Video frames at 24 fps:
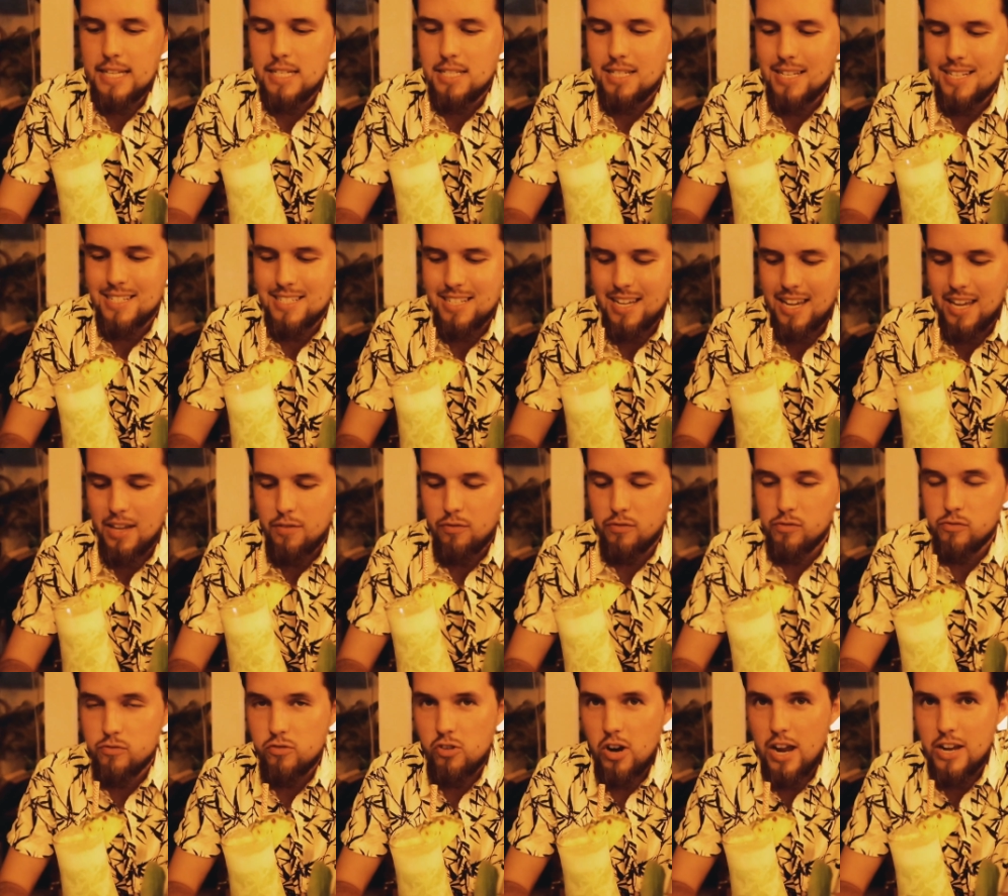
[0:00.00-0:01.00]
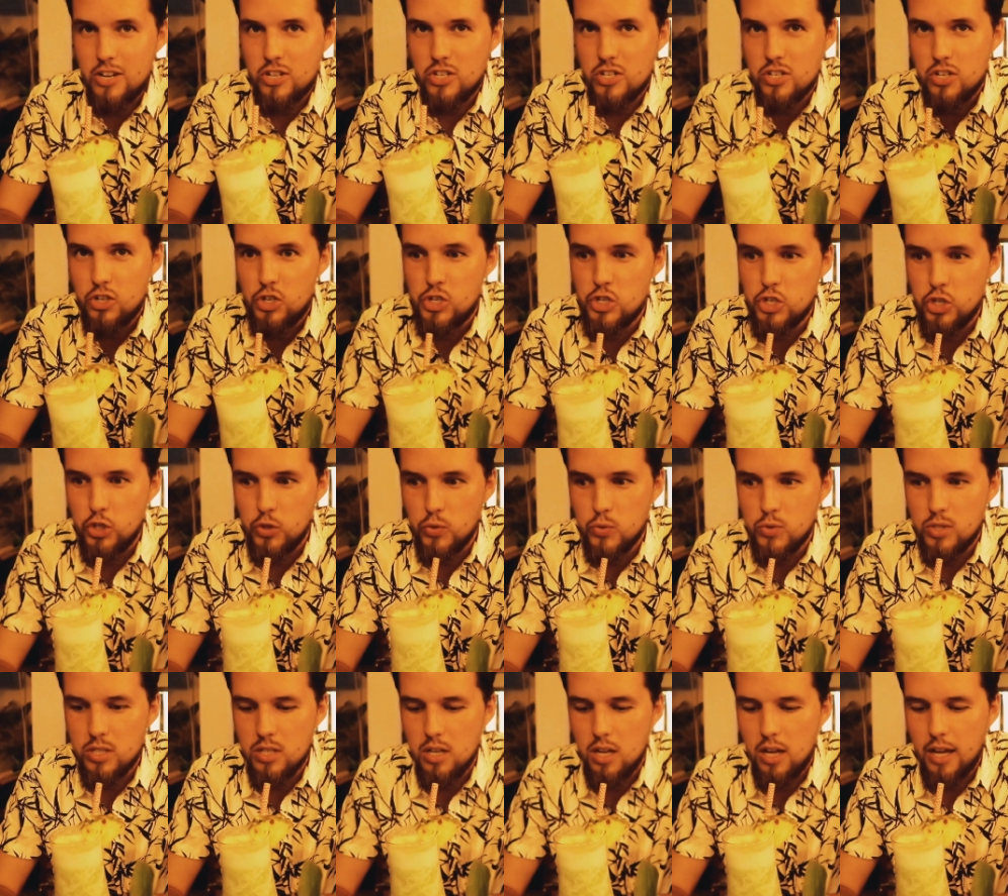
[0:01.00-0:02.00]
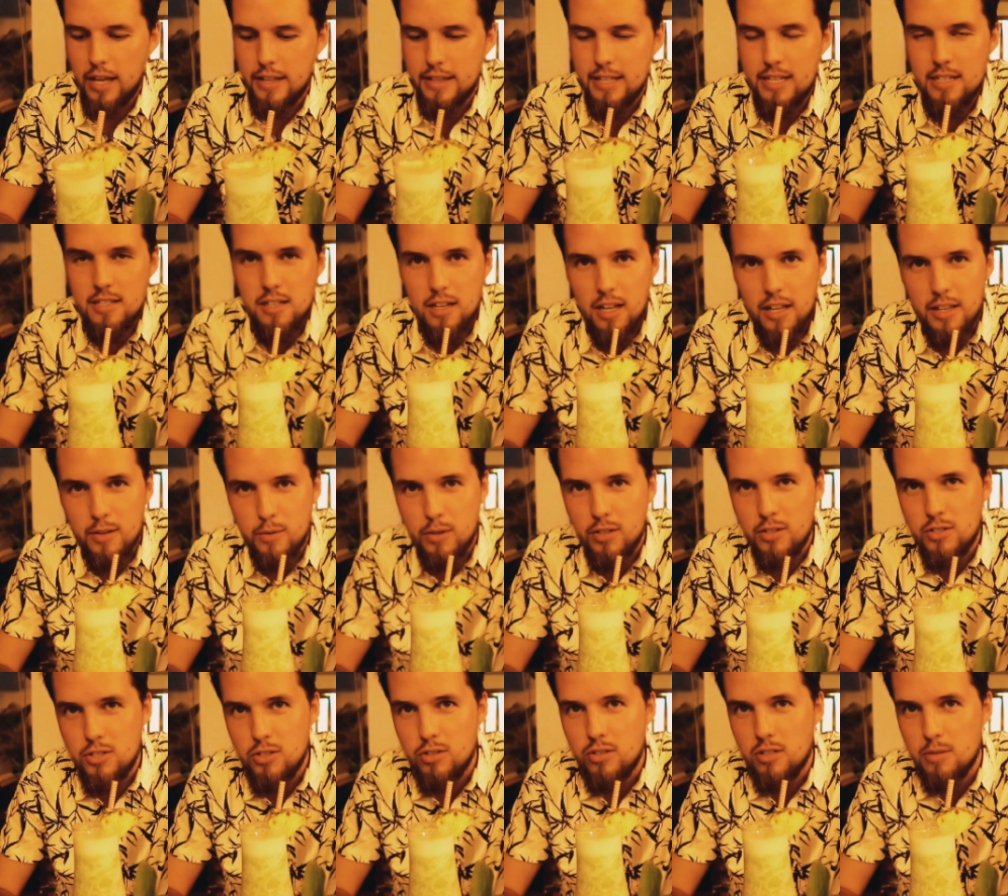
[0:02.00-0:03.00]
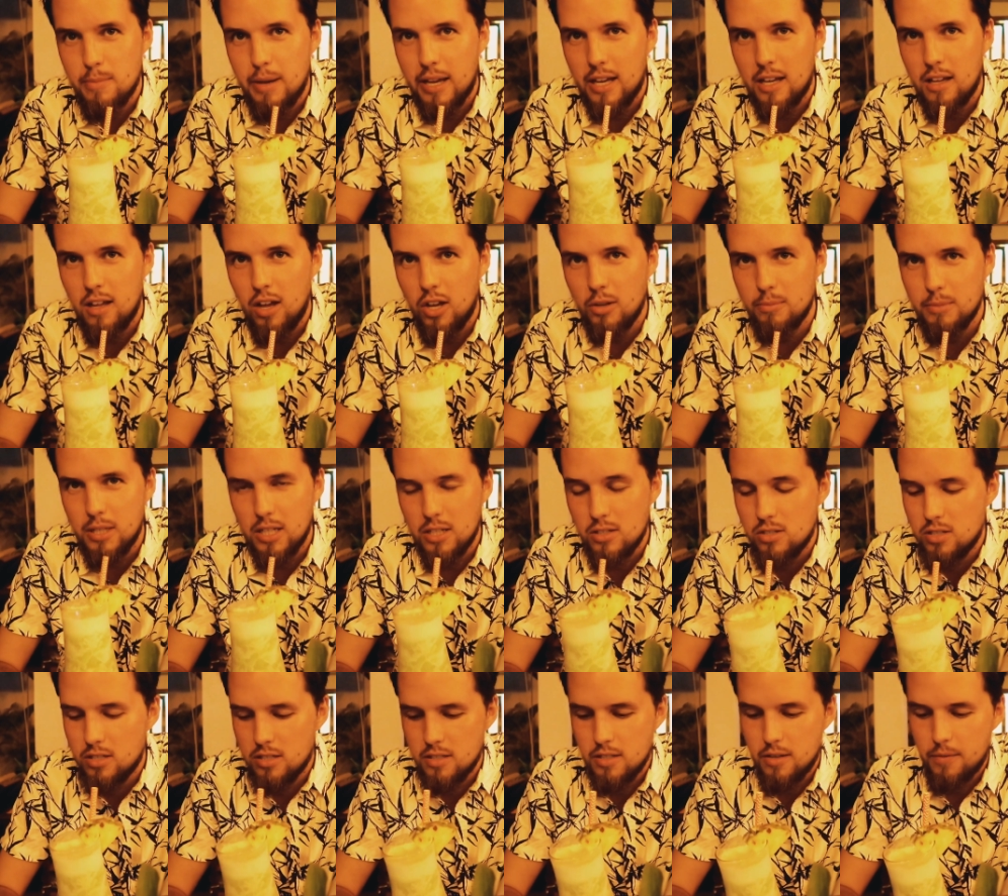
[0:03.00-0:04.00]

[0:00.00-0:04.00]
this is a fresh juice. Like these are like the ones you used to make at home. This.